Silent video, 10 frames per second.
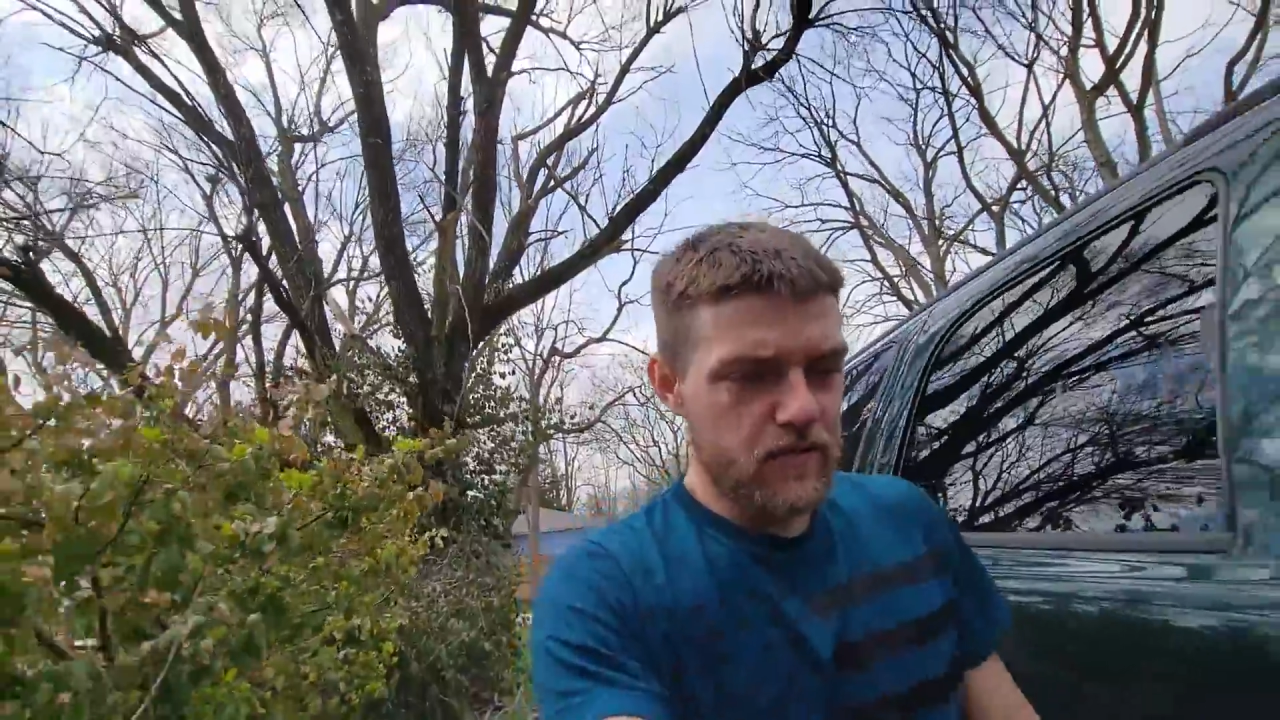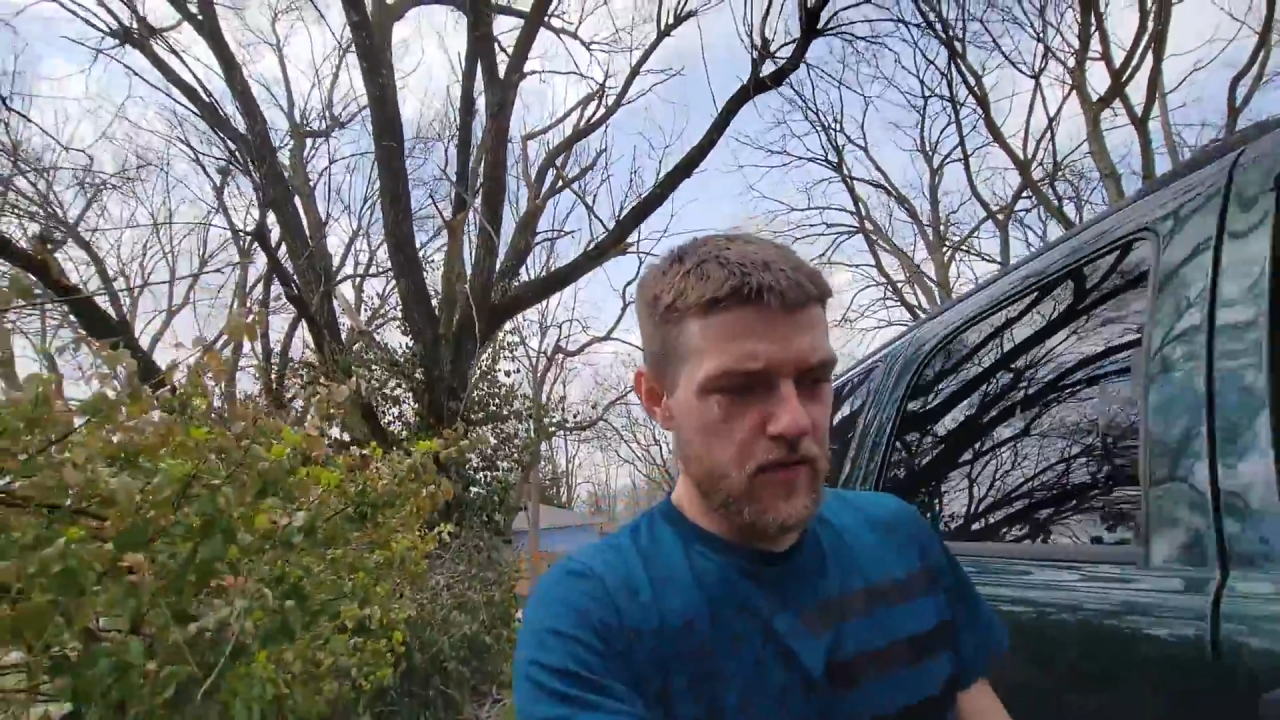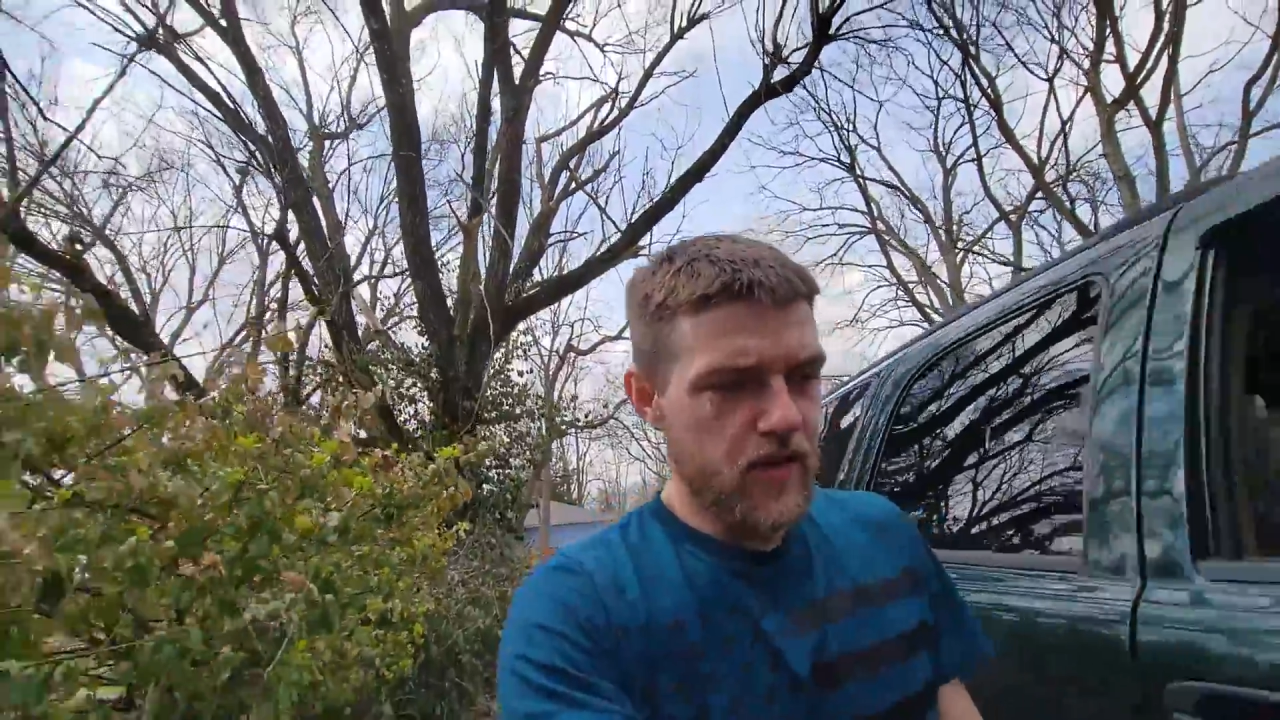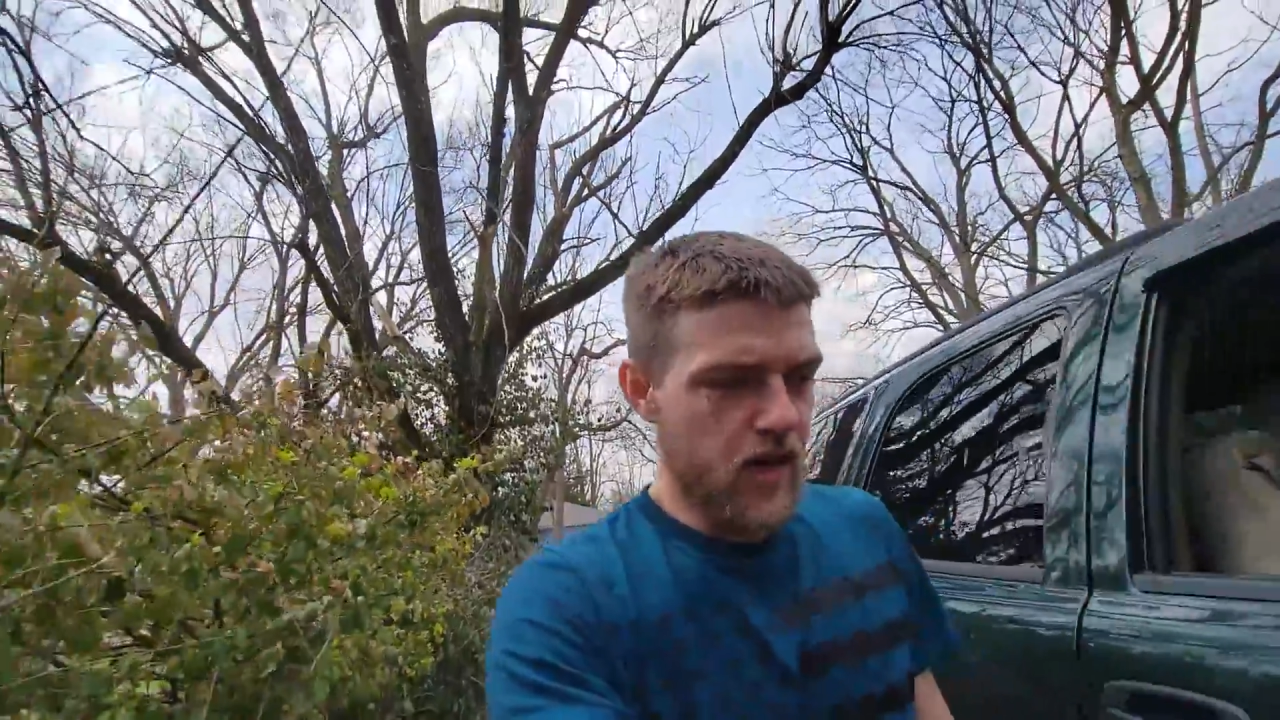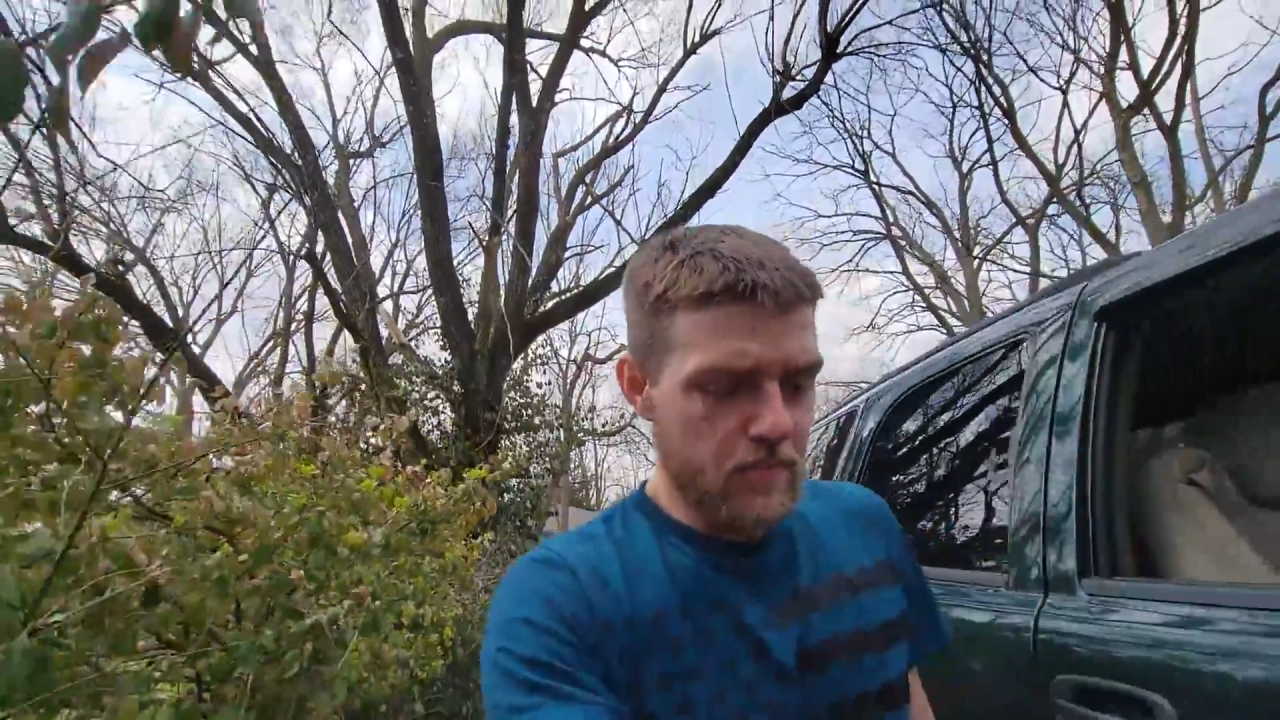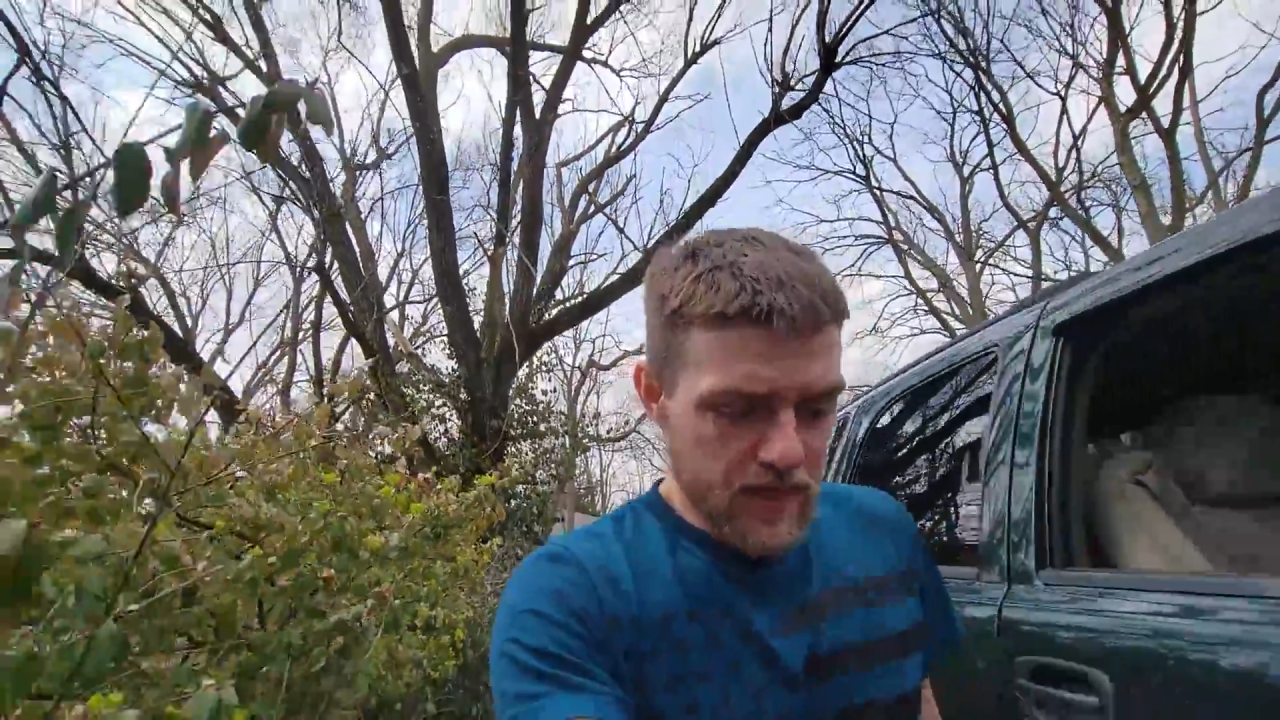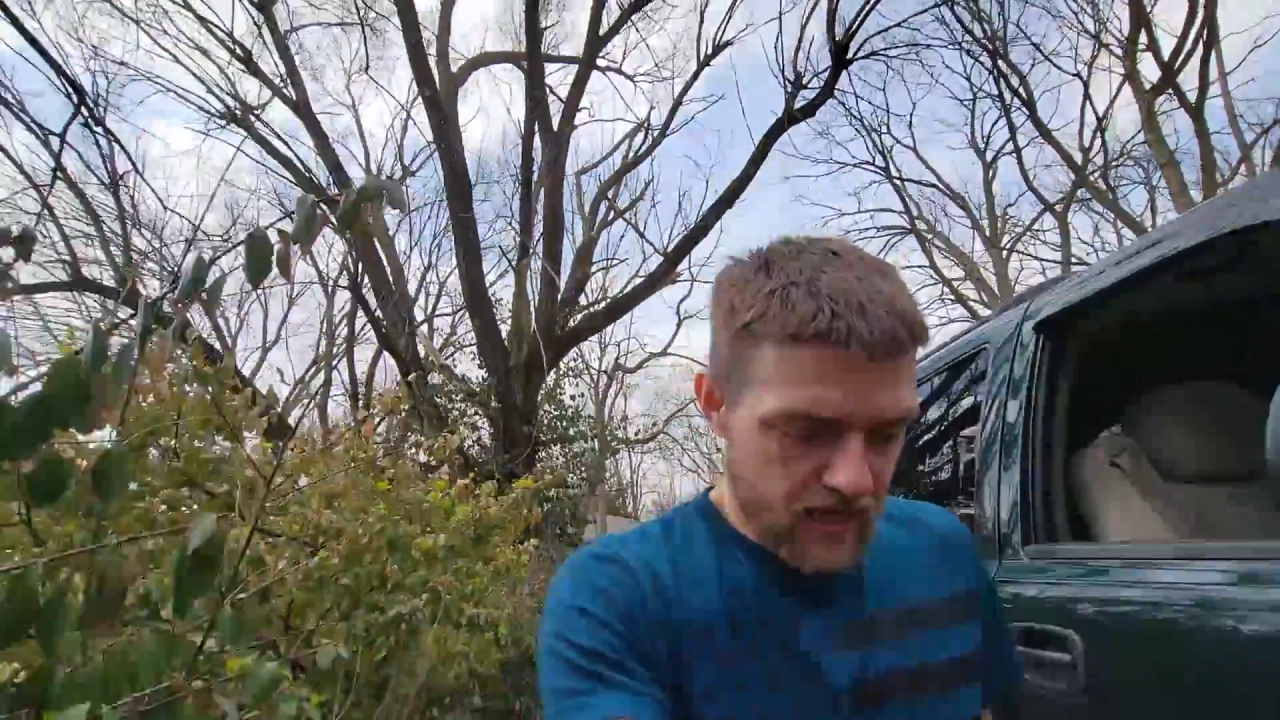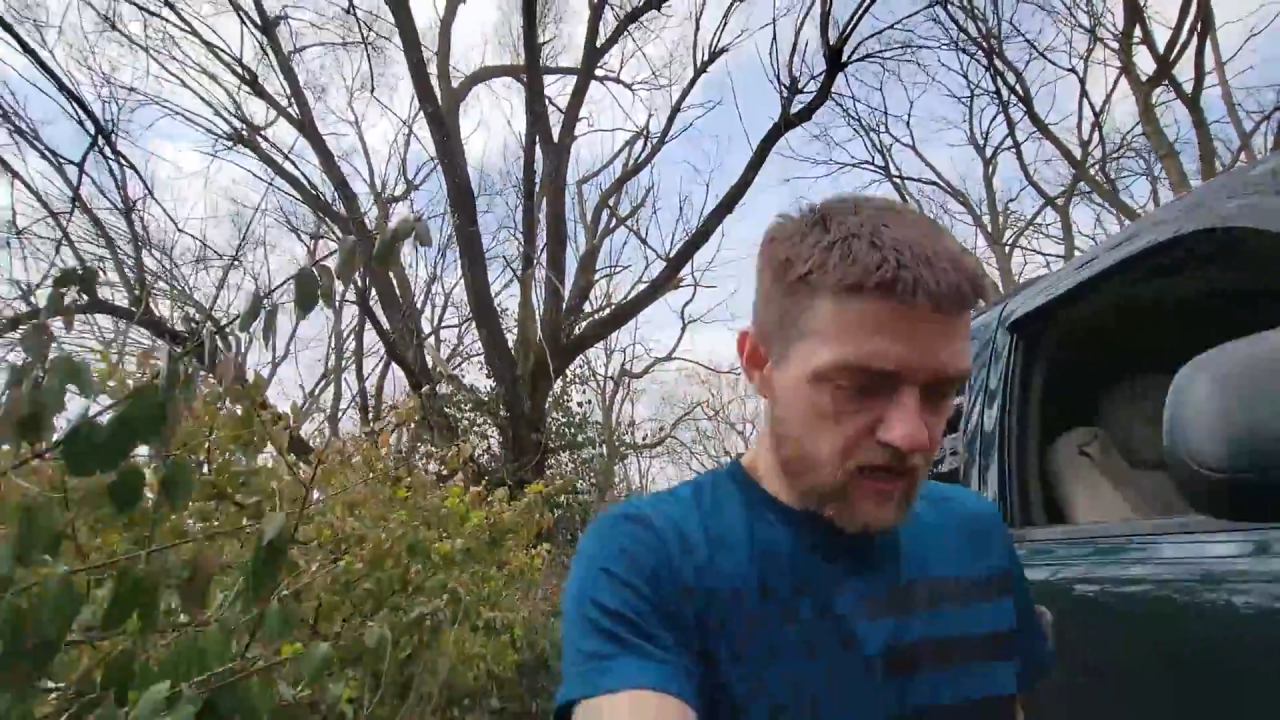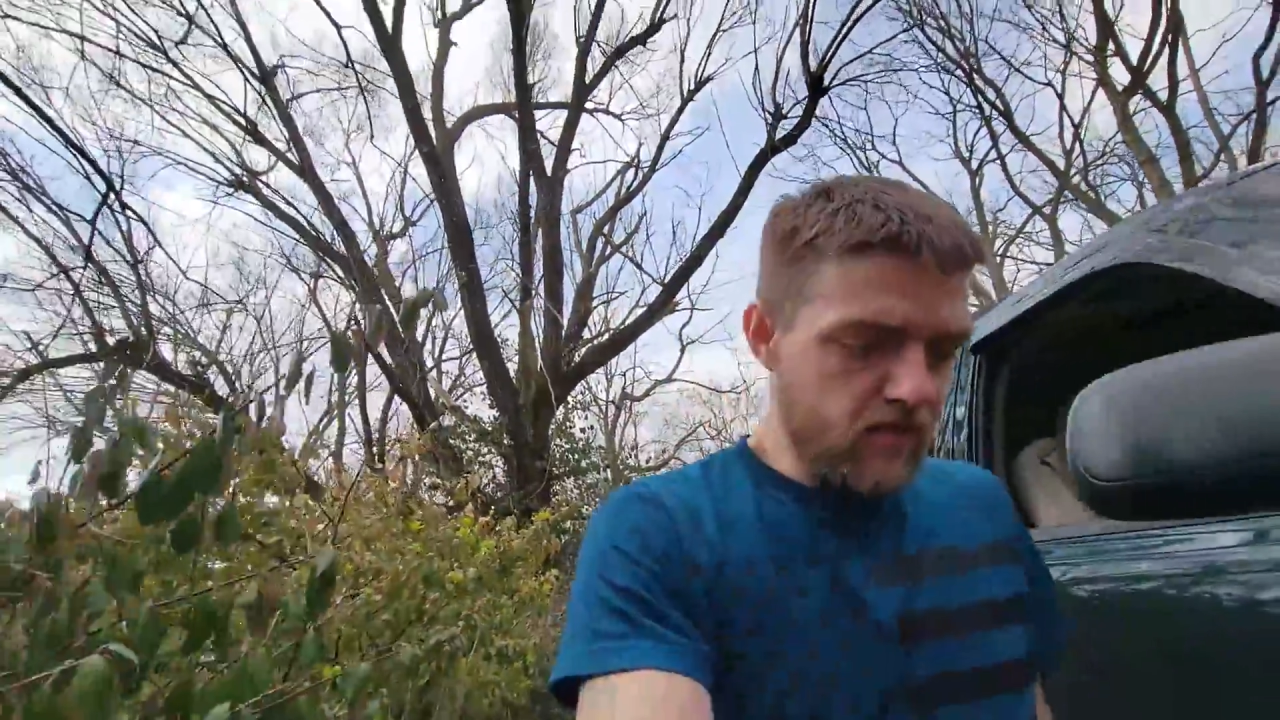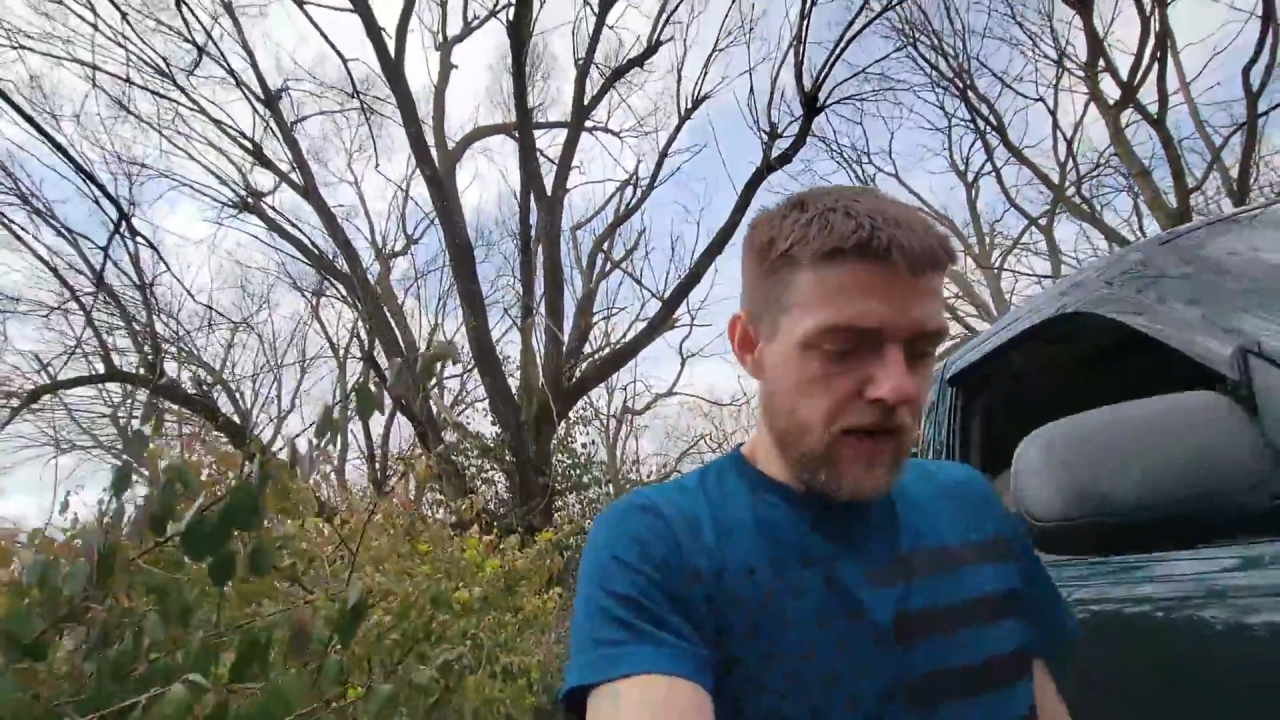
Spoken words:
for the update on the